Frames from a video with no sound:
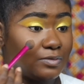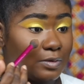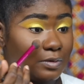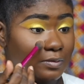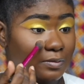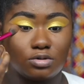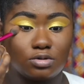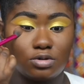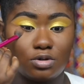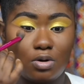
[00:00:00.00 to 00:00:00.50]

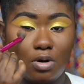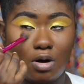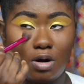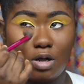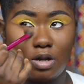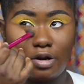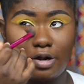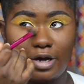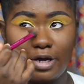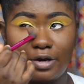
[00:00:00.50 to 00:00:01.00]
So
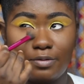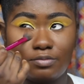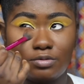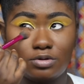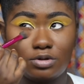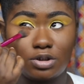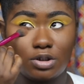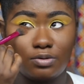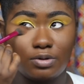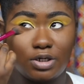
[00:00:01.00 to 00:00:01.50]
all I am
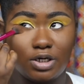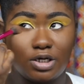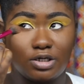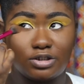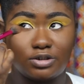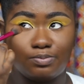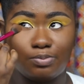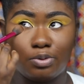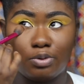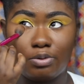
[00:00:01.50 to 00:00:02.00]
doing
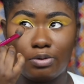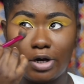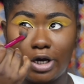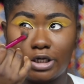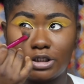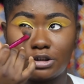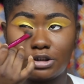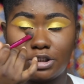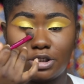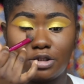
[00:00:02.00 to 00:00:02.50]
is
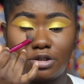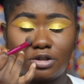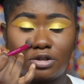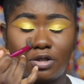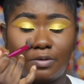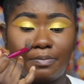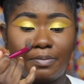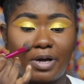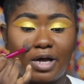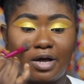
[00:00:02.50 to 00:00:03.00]
pressing
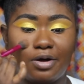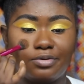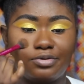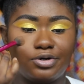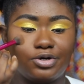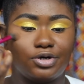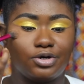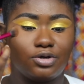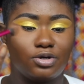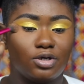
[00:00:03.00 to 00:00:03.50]
the
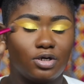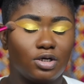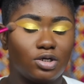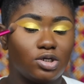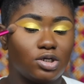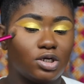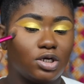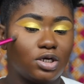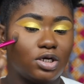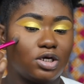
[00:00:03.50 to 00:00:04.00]
powder
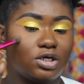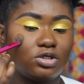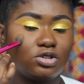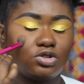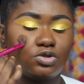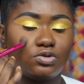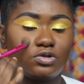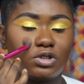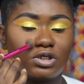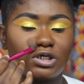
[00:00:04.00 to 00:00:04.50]

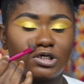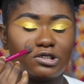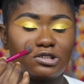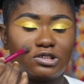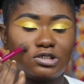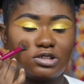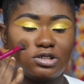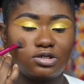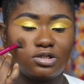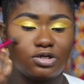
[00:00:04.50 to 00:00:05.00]
into the
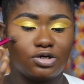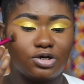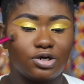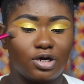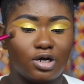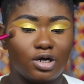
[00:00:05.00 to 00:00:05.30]
concealer.